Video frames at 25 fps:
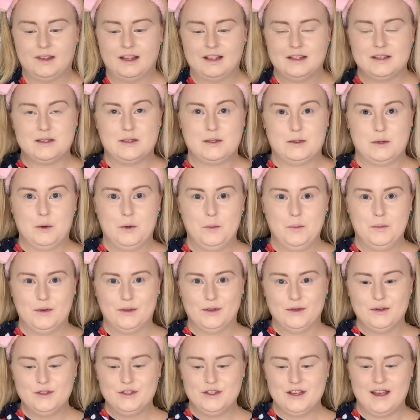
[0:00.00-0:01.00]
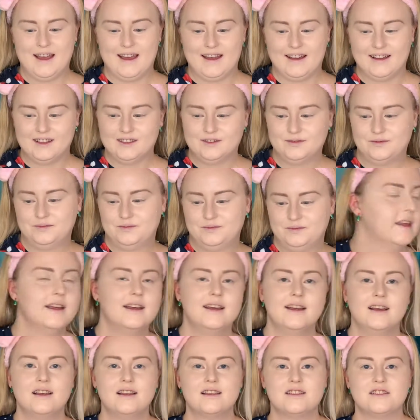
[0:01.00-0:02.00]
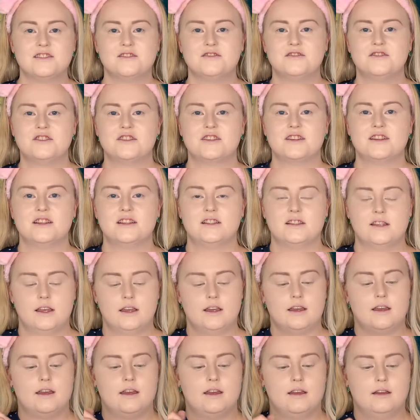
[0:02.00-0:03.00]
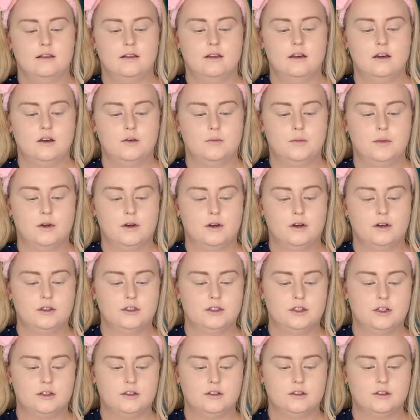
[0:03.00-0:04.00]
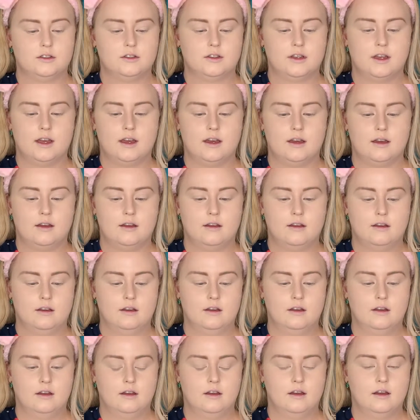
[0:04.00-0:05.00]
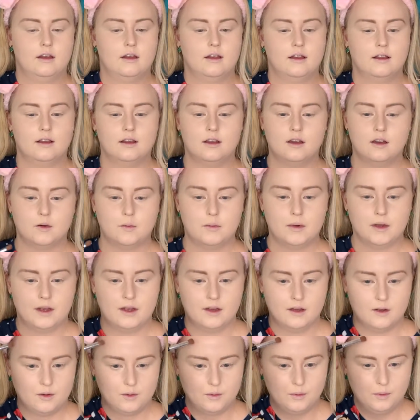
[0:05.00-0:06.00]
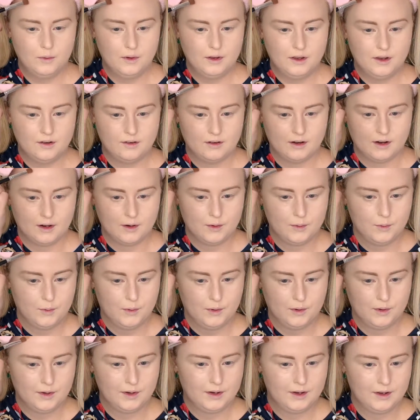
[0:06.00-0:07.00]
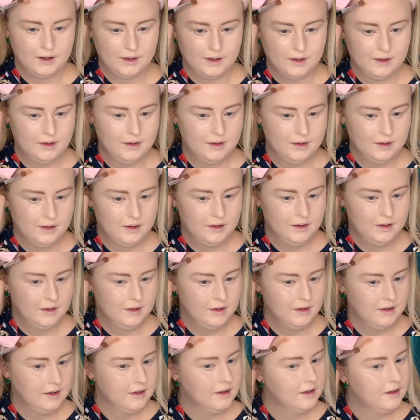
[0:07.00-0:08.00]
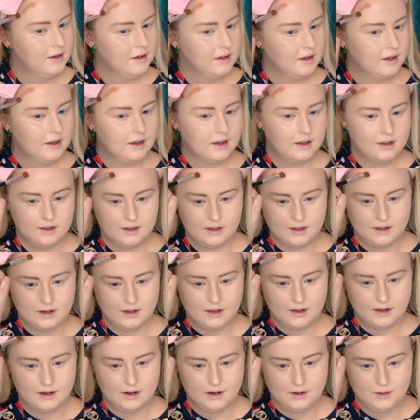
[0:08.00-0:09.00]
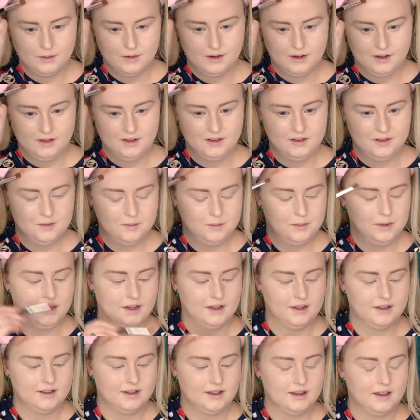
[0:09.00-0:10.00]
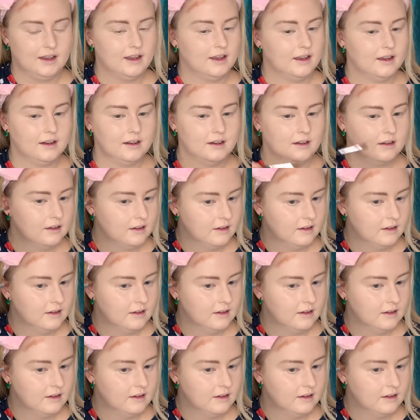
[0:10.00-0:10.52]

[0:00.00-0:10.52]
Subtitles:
So bougie. So I'm just going to take a little brush and just get a little bit where I want it, and then I will blend it in.